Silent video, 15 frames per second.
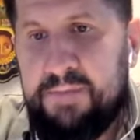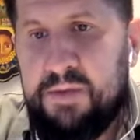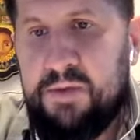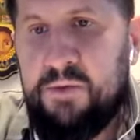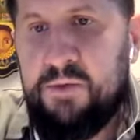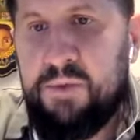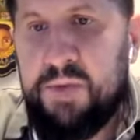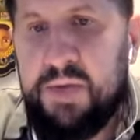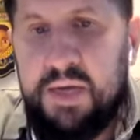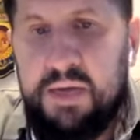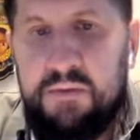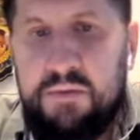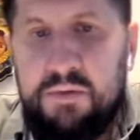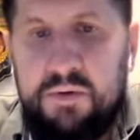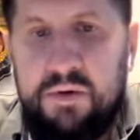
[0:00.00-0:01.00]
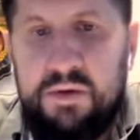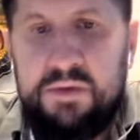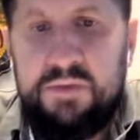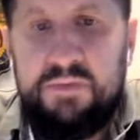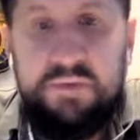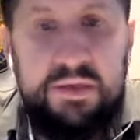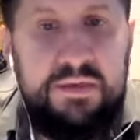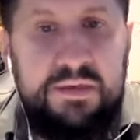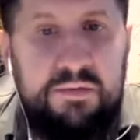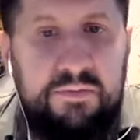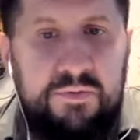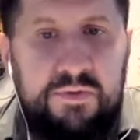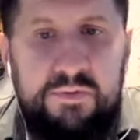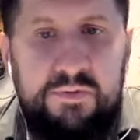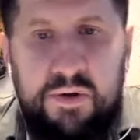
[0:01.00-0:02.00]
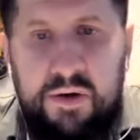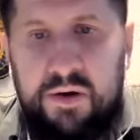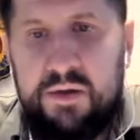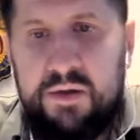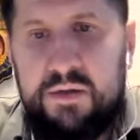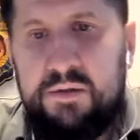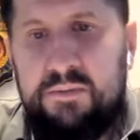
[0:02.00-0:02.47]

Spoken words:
who became to us wisdom from God,